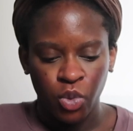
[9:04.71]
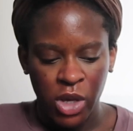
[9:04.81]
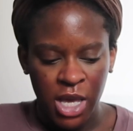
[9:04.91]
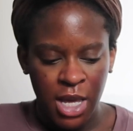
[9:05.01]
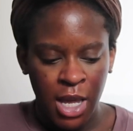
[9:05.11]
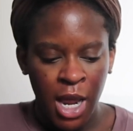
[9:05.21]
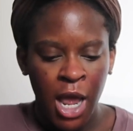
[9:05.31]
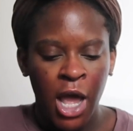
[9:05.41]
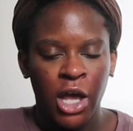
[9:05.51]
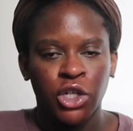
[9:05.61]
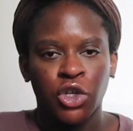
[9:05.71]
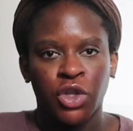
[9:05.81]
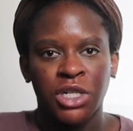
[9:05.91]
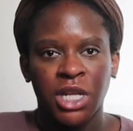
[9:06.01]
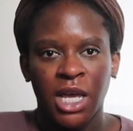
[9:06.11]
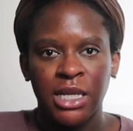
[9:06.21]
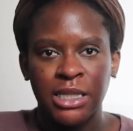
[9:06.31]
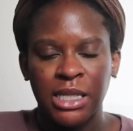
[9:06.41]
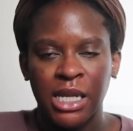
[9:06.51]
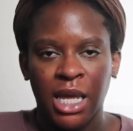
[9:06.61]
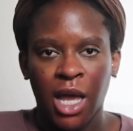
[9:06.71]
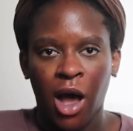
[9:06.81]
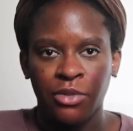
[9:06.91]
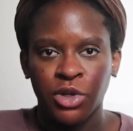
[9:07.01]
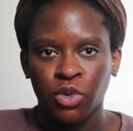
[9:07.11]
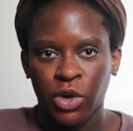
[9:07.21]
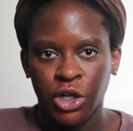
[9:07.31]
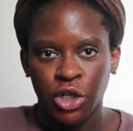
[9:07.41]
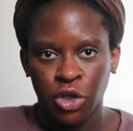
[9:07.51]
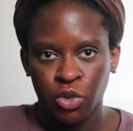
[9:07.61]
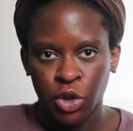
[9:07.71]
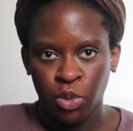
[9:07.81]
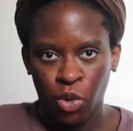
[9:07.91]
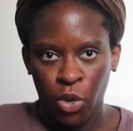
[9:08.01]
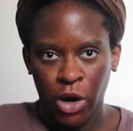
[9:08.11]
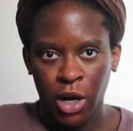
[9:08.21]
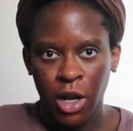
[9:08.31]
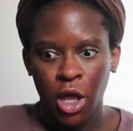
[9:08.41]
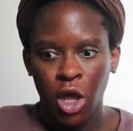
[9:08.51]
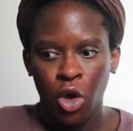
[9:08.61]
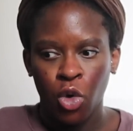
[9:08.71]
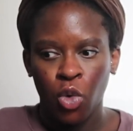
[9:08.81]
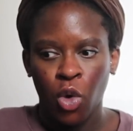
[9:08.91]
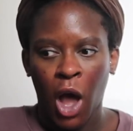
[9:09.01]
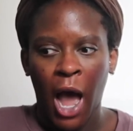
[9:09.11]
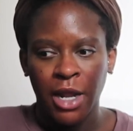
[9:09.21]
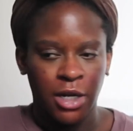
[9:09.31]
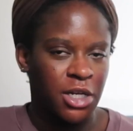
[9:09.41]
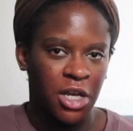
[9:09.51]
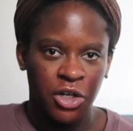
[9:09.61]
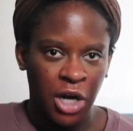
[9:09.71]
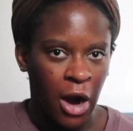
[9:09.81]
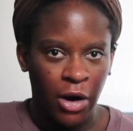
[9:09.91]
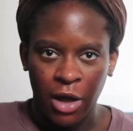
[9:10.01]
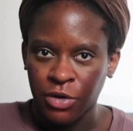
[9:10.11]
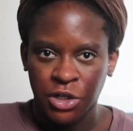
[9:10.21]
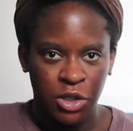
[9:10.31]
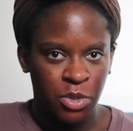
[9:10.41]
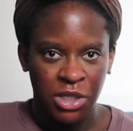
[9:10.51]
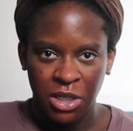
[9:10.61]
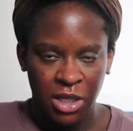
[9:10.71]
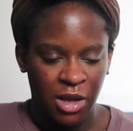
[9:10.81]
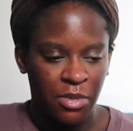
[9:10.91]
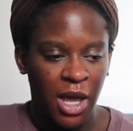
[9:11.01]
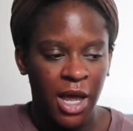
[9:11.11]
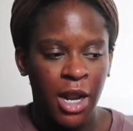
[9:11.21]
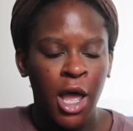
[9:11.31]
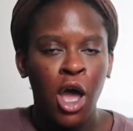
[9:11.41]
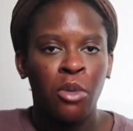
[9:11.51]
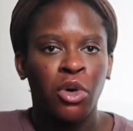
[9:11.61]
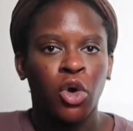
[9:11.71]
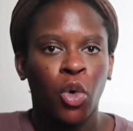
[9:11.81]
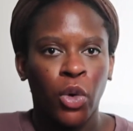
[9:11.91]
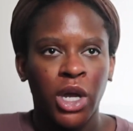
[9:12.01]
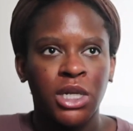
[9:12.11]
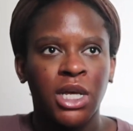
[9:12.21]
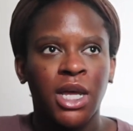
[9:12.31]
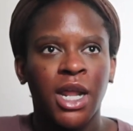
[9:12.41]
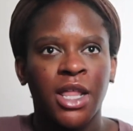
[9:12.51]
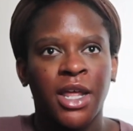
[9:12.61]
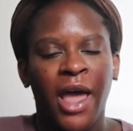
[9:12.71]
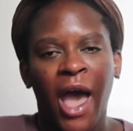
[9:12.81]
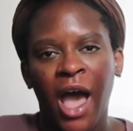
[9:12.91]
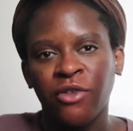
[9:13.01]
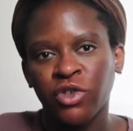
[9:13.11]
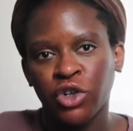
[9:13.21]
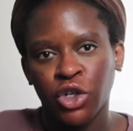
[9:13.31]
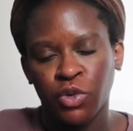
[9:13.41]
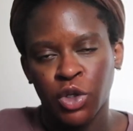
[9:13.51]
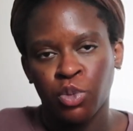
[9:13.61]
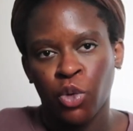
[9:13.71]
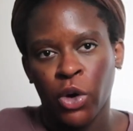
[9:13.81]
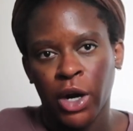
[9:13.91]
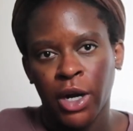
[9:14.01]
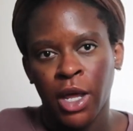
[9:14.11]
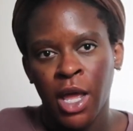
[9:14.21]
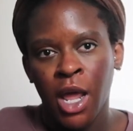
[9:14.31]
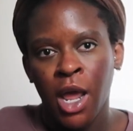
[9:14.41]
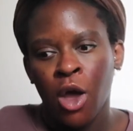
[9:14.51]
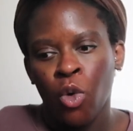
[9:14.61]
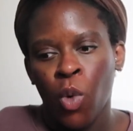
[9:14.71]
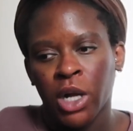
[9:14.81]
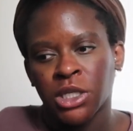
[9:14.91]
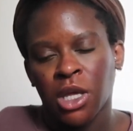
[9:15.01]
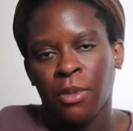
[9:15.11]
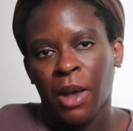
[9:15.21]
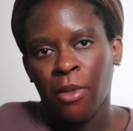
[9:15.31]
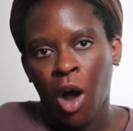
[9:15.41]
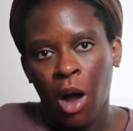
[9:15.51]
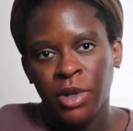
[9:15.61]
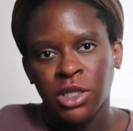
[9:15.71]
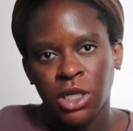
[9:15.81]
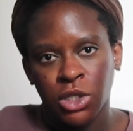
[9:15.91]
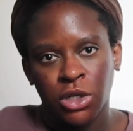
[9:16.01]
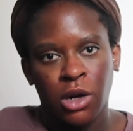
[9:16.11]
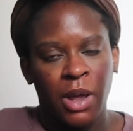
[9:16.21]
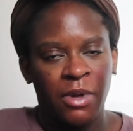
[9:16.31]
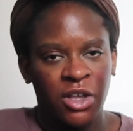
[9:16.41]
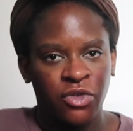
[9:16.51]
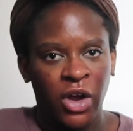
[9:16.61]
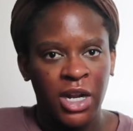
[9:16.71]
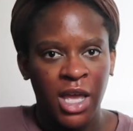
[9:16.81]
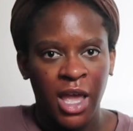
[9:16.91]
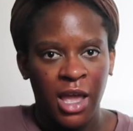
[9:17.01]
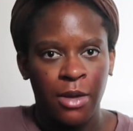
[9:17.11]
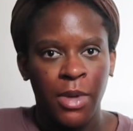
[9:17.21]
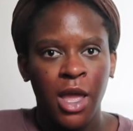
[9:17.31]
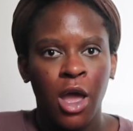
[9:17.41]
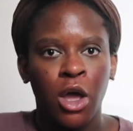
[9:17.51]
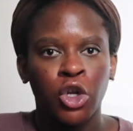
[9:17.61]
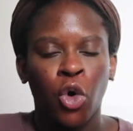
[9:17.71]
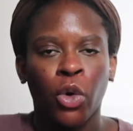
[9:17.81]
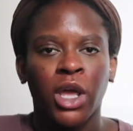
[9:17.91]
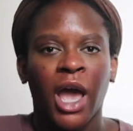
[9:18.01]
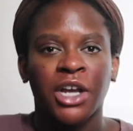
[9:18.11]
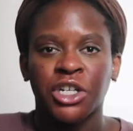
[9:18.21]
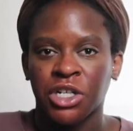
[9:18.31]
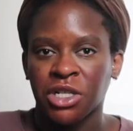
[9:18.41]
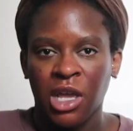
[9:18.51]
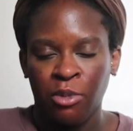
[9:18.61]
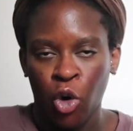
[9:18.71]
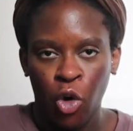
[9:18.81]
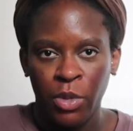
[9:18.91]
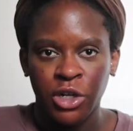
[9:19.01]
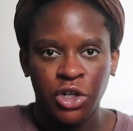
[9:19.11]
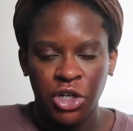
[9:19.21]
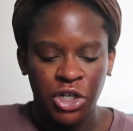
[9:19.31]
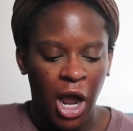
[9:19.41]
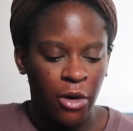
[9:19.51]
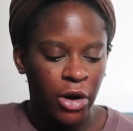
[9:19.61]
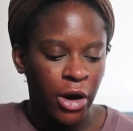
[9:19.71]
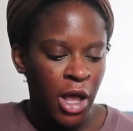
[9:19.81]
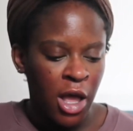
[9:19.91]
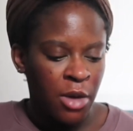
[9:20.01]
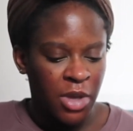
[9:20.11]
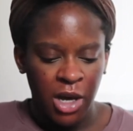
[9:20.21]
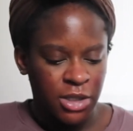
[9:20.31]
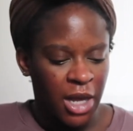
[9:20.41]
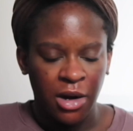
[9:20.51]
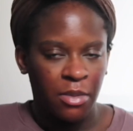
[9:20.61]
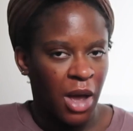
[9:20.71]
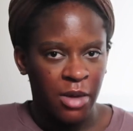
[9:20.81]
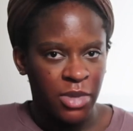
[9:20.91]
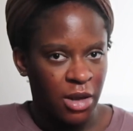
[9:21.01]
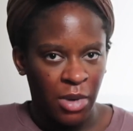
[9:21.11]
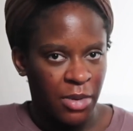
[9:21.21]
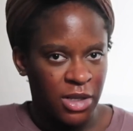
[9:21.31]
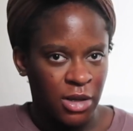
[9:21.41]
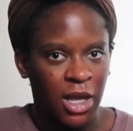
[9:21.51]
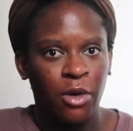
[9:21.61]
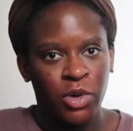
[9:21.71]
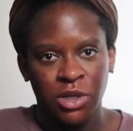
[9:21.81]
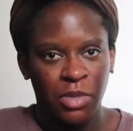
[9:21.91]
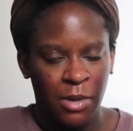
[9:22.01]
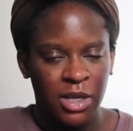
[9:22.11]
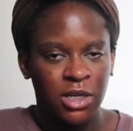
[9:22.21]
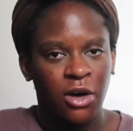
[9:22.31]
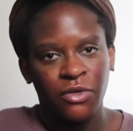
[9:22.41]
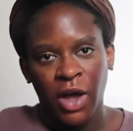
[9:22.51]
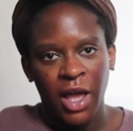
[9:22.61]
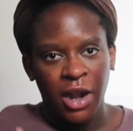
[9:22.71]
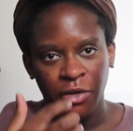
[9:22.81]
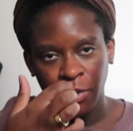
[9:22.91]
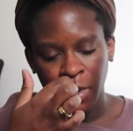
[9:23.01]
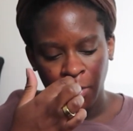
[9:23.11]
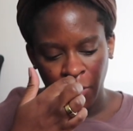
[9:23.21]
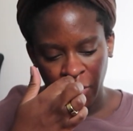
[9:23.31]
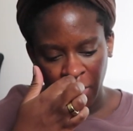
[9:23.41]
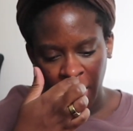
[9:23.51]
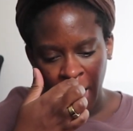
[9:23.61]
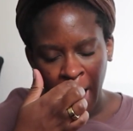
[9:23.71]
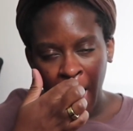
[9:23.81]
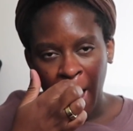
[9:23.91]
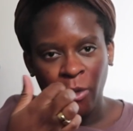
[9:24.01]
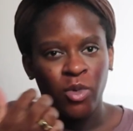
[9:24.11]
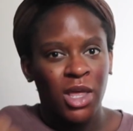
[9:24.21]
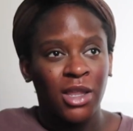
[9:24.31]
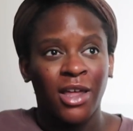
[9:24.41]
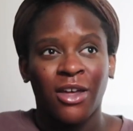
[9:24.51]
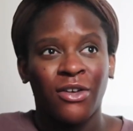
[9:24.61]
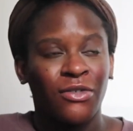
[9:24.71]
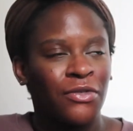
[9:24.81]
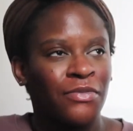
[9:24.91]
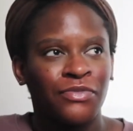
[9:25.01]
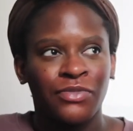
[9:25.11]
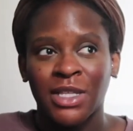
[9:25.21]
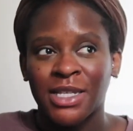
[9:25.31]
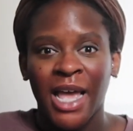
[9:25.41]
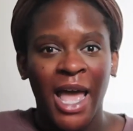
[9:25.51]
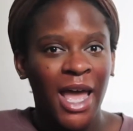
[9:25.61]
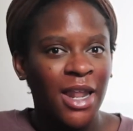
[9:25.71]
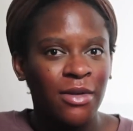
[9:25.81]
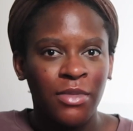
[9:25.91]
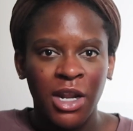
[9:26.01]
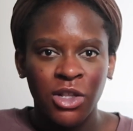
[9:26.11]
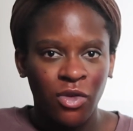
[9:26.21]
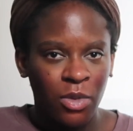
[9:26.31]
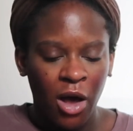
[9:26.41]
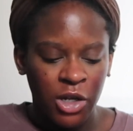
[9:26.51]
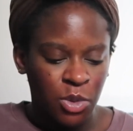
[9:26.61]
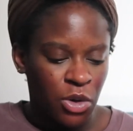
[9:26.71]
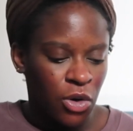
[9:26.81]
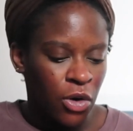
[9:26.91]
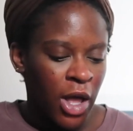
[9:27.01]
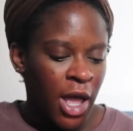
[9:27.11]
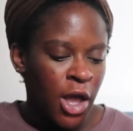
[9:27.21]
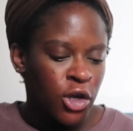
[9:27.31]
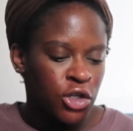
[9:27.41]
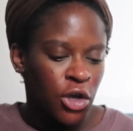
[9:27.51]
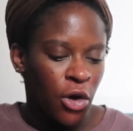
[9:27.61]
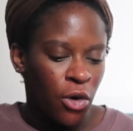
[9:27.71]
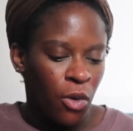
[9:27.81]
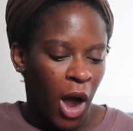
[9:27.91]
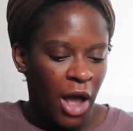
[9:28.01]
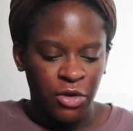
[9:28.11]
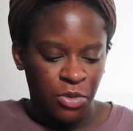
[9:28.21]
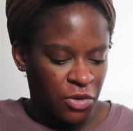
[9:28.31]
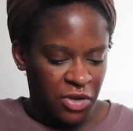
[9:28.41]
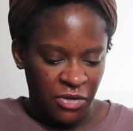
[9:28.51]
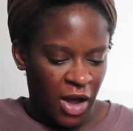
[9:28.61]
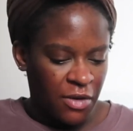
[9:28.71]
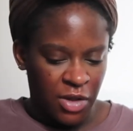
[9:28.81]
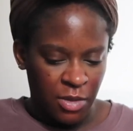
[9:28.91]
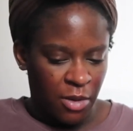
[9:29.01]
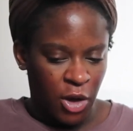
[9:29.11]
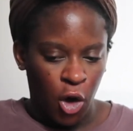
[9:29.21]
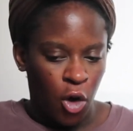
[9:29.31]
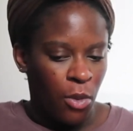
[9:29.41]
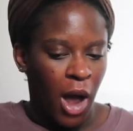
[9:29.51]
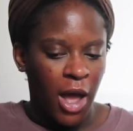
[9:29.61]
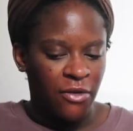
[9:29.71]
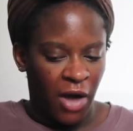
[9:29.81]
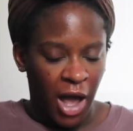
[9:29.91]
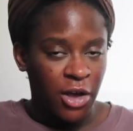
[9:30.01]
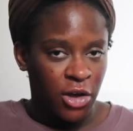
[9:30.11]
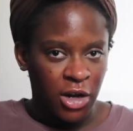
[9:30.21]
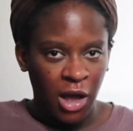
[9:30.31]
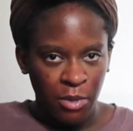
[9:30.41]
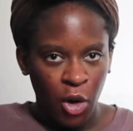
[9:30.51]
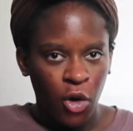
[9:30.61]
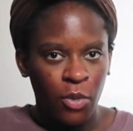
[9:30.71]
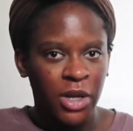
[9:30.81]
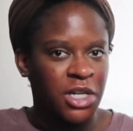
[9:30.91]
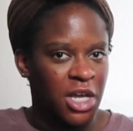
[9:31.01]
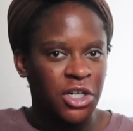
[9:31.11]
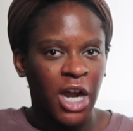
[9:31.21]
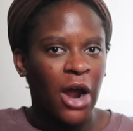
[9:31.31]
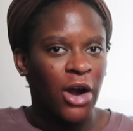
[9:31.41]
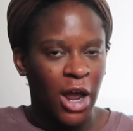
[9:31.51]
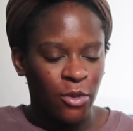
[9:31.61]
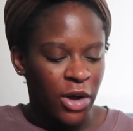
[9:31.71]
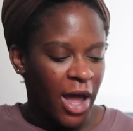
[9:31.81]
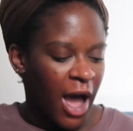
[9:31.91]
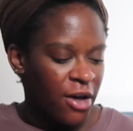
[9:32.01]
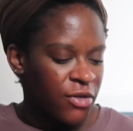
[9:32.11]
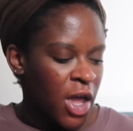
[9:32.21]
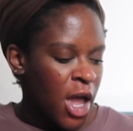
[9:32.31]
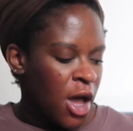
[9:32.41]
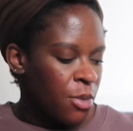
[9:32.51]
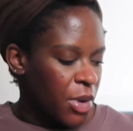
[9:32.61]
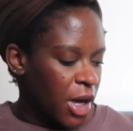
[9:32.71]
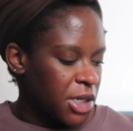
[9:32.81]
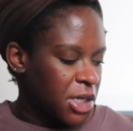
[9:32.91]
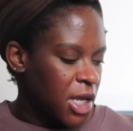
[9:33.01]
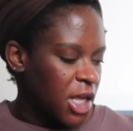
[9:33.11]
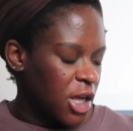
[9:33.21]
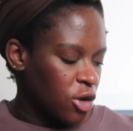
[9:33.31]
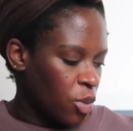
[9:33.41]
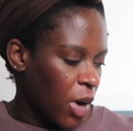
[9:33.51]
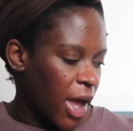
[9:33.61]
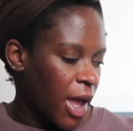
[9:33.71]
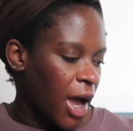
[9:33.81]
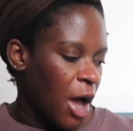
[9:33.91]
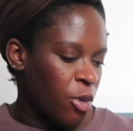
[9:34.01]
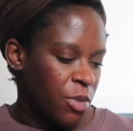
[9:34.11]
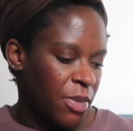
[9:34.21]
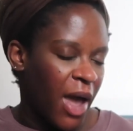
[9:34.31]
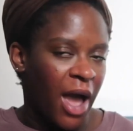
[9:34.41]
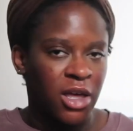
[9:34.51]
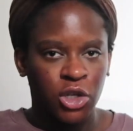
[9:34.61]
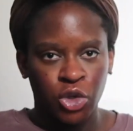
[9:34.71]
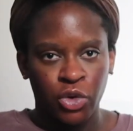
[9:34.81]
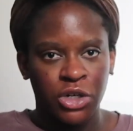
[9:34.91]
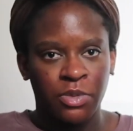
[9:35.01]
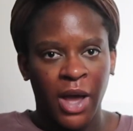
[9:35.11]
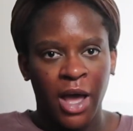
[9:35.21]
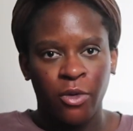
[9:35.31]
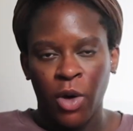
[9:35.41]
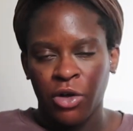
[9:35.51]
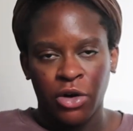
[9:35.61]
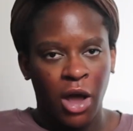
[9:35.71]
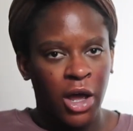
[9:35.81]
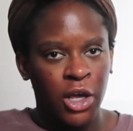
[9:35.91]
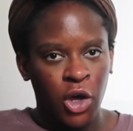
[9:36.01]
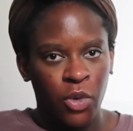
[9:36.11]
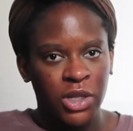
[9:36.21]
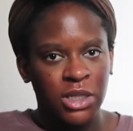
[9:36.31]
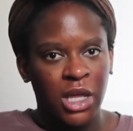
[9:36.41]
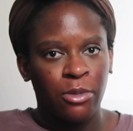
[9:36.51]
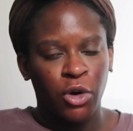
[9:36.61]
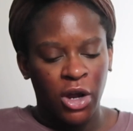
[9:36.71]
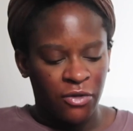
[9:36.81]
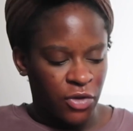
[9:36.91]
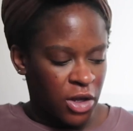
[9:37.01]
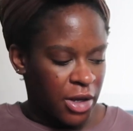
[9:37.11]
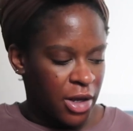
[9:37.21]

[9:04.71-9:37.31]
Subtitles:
a week. And so the days leading up to when Jude was born, I didn't take a shower. I was just basically in bed, but Corey did. And then after Jude was born, once like my mom and sister, my best friend came, Corey actually just came home and took a shower because I didn't mind being I wasn't by myself. I had other people with me, and we live 10 minutes from the hospital. So I was perfectly fine with him coming home. If I could come home and take a shower, I would have. But either way, I will be packing this toiletry bag whether or not I go into labor if